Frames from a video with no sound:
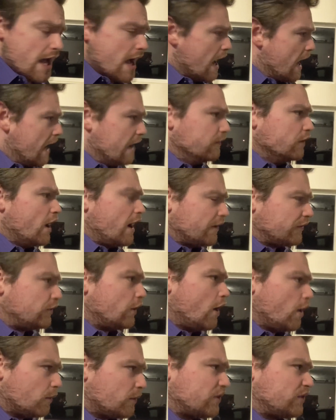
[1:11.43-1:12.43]
I've lost
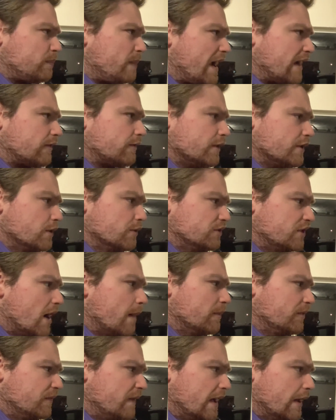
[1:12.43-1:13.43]
all respect for you,
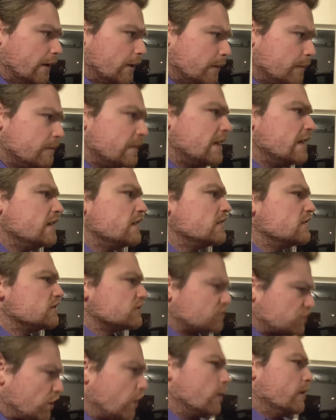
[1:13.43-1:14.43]
Dumbsville.
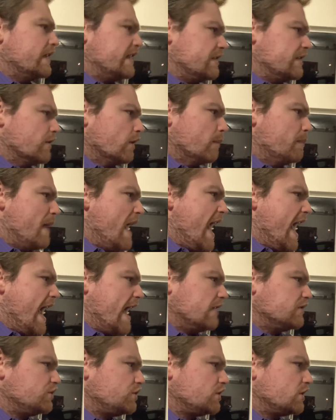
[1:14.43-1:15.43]
Turn in your
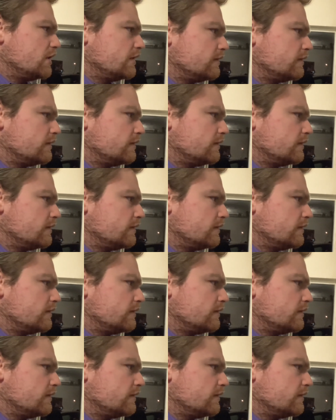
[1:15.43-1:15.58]
badge.